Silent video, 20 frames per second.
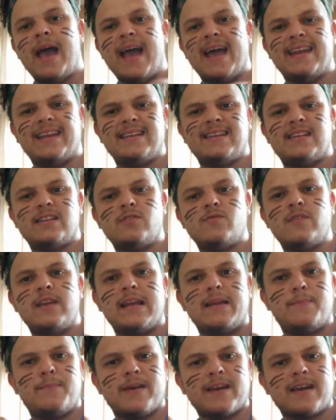and it didn't
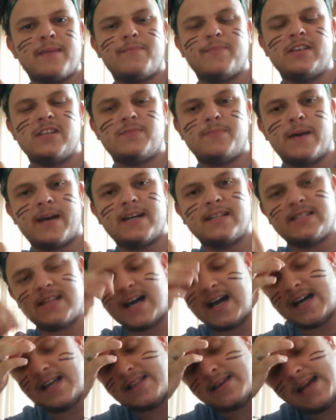really pick up these pads
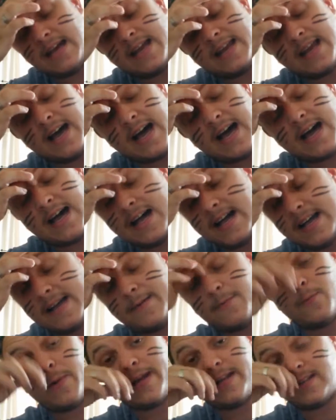either. And
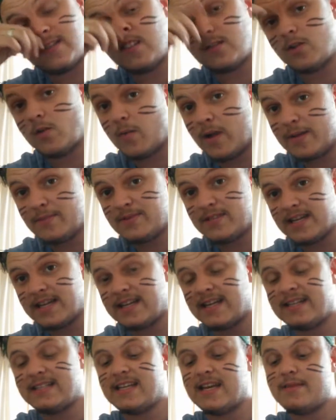I went on the
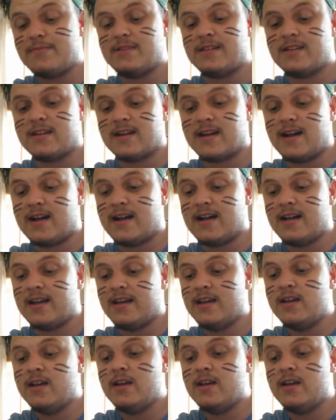website, I typed in Akai